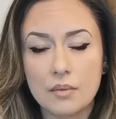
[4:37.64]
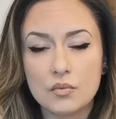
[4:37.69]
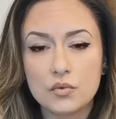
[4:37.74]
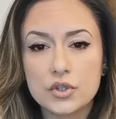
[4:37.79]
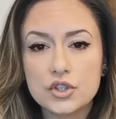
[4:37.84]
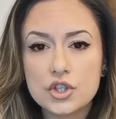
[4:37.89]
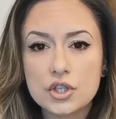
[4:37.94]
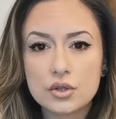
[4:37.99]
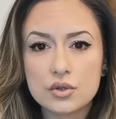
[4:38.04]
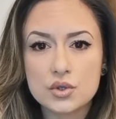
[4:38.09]

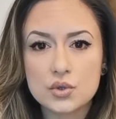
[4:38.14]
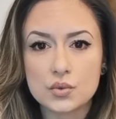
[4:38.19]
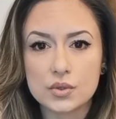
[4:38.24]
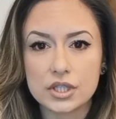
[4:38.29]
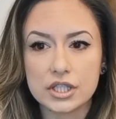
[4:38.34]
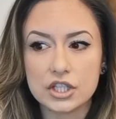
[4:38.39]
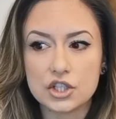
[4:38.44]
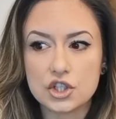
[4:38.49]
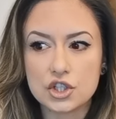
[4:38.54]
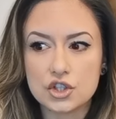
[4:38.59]
which of those
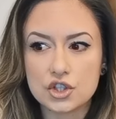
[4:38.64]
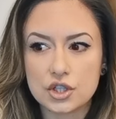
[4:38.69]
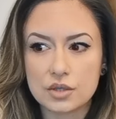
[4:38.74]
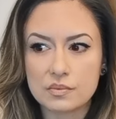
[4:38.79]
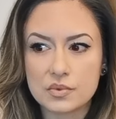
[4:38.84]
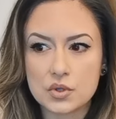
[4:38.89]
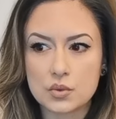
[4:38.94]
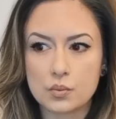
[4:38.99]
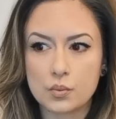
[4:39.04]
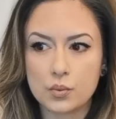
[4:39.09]

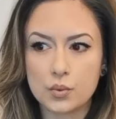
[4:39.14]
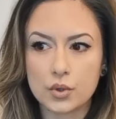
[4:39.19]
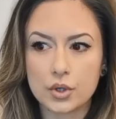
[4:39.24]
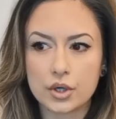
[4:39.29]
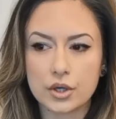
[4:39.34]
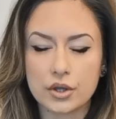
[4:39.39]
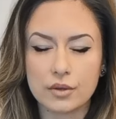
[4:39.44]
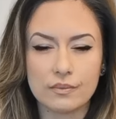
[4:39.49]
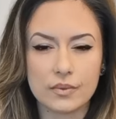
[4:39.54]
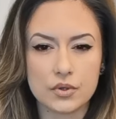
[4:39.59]
relationships
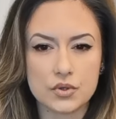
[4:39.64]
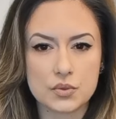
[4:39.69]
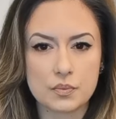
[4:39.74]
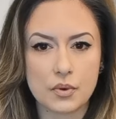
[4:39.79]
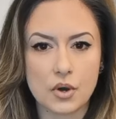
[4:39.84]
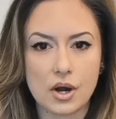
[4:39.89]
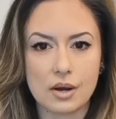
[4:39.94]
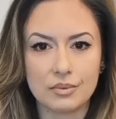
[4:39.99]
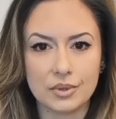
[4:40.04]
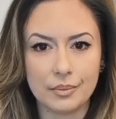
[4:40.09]
were the most
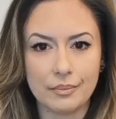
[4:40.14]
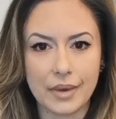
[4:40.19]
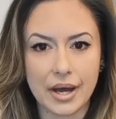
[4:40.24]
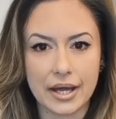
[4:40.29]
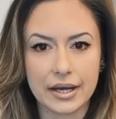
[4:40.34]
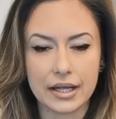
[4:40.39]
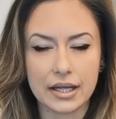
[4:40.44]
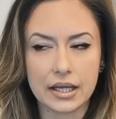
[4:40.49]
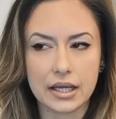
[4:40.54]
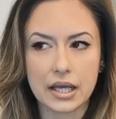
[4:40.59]

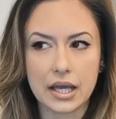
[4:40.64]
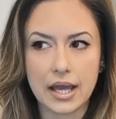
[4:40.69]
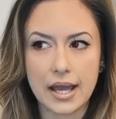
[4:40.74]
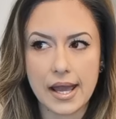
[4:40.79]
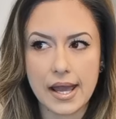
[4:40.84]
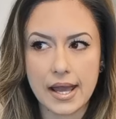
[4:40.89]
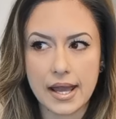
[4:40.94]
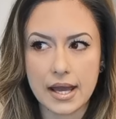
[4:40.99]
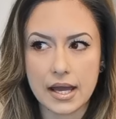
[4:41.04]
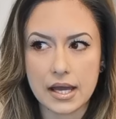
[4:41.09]
problematic
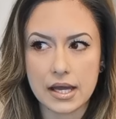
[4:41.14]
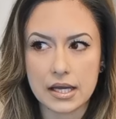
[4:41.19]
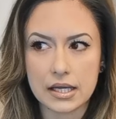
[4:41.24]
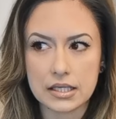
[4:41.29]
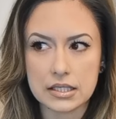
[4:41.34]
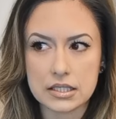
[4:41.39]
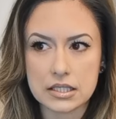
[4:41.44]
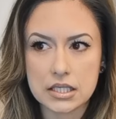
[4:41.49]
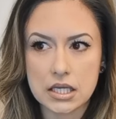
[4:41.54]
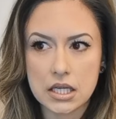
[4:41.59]

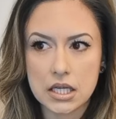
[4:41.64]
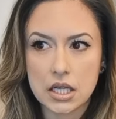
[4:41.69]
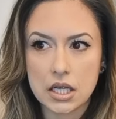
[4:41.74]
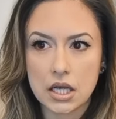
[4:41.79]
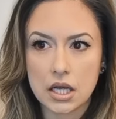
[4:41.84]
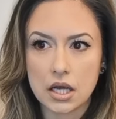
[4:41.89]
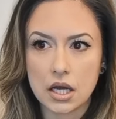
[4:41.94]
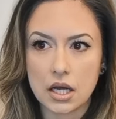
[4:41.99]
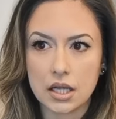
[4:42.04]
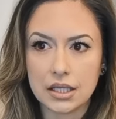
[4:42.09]
and
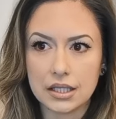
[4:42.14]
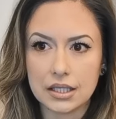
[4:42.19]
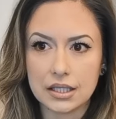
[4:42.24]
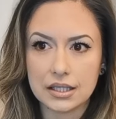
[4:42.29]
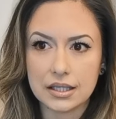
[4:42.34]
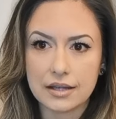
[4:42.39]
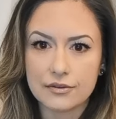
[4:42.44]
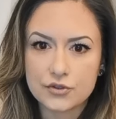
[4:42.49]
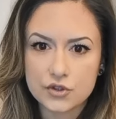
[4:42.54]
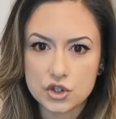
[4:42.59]

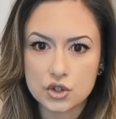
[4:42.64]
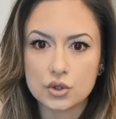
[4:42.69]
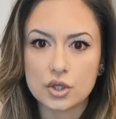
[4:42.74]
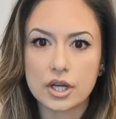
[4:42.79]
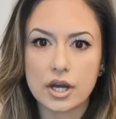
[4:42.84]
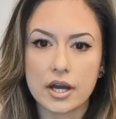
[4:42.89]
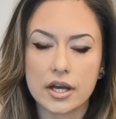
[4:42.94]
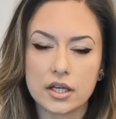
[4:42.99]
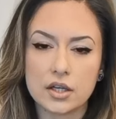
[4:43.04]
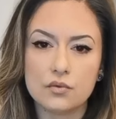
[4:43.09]
left you
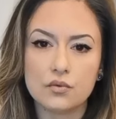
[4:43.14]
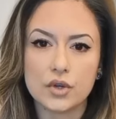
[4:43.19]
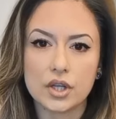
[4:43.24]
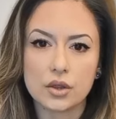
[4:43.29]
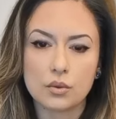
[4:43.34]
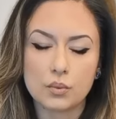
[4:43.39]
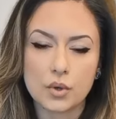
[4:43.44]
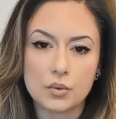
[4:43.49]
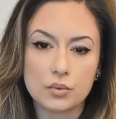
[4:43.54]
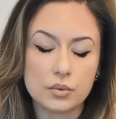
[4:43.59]
kind of
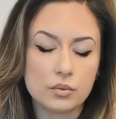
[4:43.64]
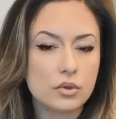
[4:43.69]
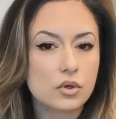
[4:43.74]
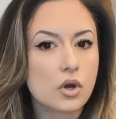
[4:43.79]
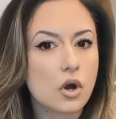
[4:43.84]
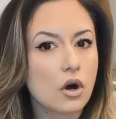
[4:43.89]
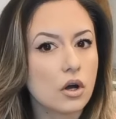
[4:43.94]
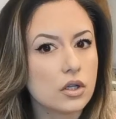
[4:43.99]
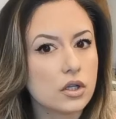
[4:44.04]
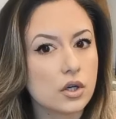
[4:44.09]
with what we would
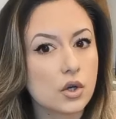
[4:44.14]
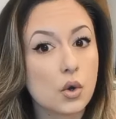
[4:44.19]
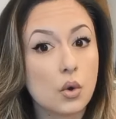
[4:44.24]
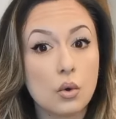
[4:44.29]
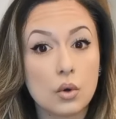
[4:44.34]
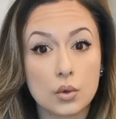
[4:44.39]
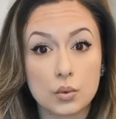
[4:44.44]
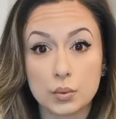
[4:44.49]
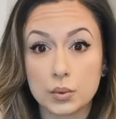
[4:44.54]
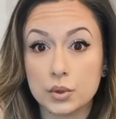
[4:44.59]
call a
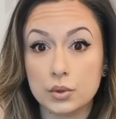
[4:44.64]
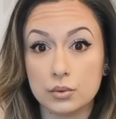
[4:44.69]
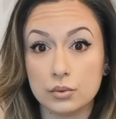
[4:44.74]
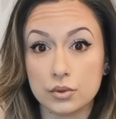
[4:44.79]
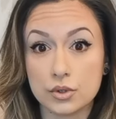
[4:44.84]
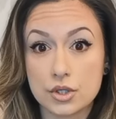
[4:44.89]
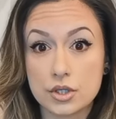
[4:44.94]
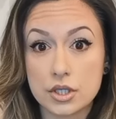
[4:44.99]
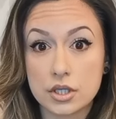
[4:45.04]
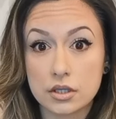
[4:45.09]
core
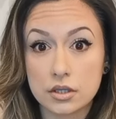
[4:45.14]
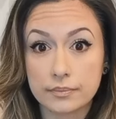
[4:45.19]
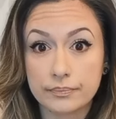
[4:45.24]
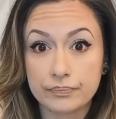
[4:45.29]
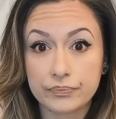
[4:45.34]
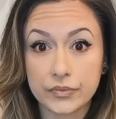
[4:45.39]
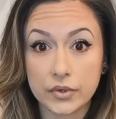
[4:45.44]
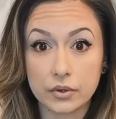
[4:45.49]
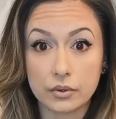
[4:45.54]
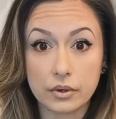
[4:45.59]
wound,
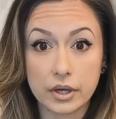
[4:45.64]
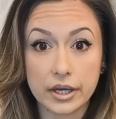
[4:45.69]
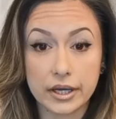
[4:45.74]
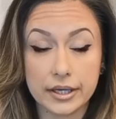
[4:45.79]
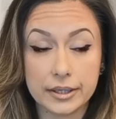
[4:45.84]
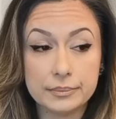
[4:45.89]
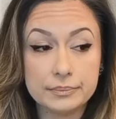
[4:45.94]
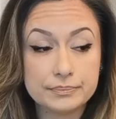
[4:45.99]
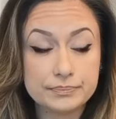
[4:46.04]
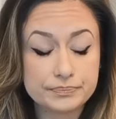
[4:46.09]

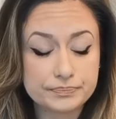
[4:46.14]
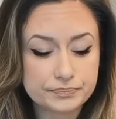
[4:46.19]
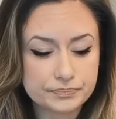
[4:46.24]
okay?